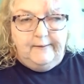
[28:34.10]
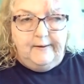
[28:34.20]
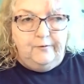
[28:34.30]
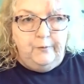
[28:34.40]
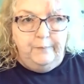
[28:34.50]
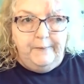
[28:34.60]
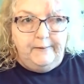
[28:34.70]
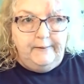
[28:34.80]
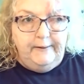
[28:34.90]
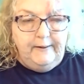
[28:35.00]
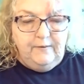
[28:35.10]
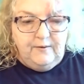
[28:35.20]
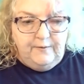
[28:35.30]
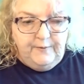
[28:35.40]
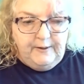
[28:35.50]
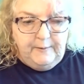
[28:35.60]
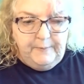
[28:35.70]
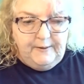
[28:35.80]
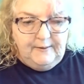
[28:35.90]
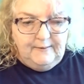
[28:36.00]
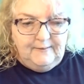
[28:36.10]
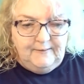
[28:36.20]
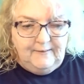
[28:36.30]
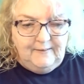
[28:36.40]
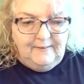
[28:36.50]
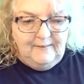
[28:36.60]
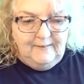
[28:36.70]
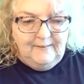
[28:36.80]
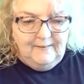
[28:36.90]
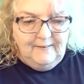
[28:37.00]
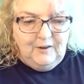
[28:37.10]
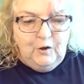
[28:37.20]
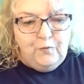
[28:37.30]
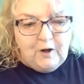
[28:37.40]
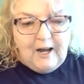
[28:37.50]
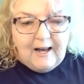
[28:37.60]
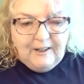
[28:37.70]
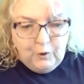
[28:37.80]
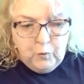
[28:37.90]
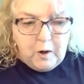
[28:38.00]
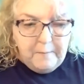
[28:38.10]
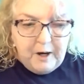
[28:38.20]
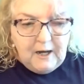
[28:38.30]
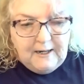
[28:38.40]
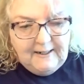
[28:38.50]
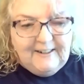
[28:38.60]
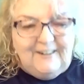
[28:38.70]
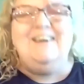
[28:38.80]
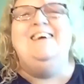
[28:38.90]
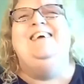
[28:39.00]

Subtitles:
because we've been cleaning stuff up. You forgot you were a mod here?